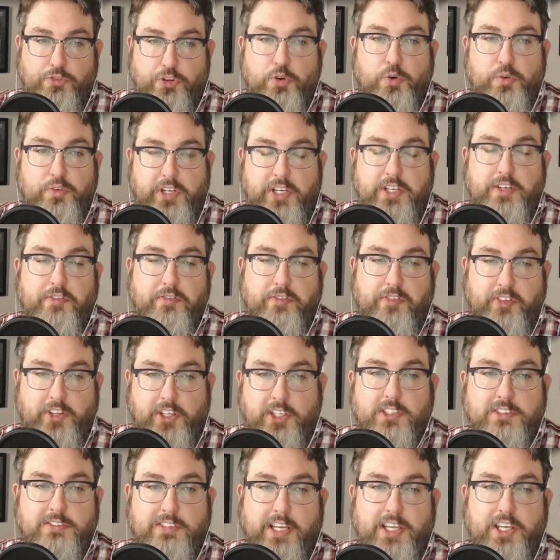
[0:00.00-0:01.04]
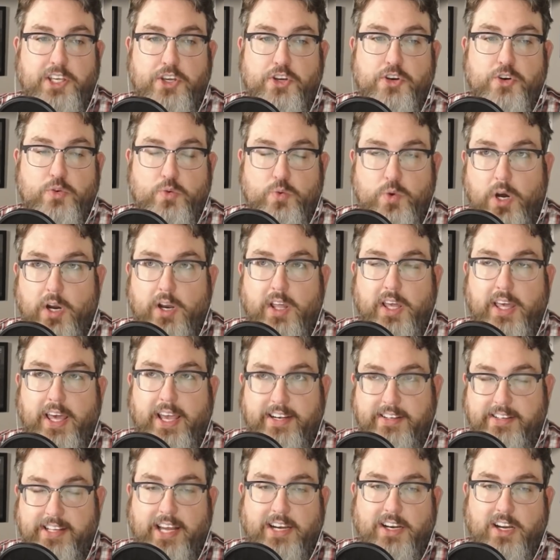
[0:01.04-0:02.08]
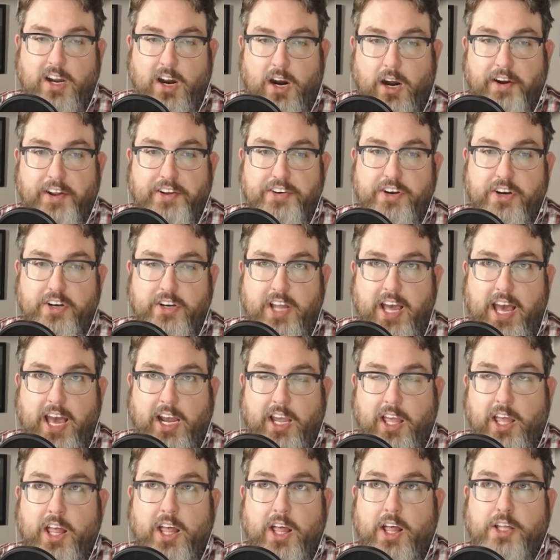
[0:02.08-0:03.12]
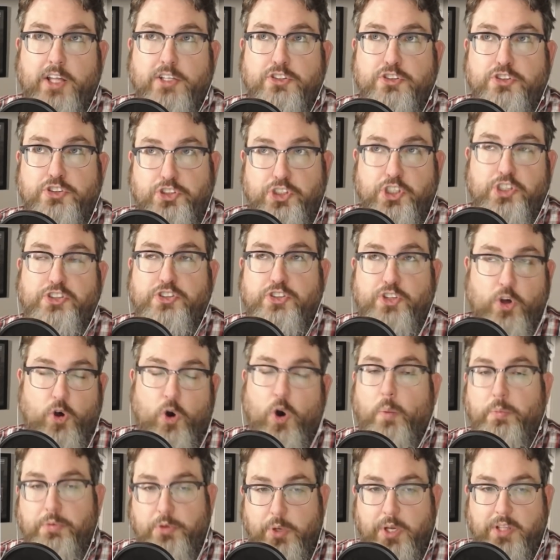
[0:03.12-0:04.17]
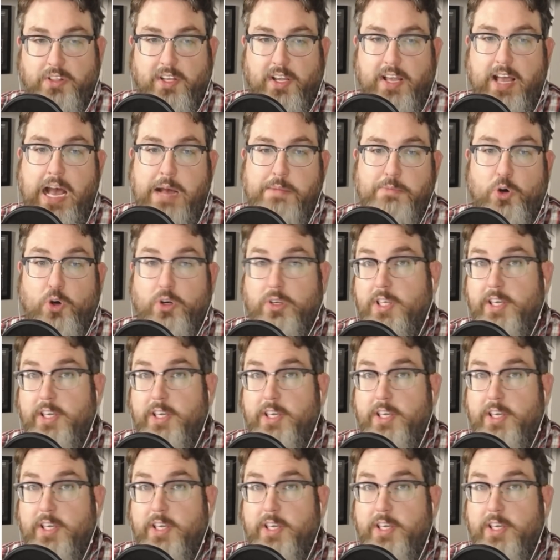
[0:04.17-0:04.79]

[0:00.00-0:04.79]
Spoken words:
You don't need to feel like you're running a dead card in your deck just to hope you hit the combo.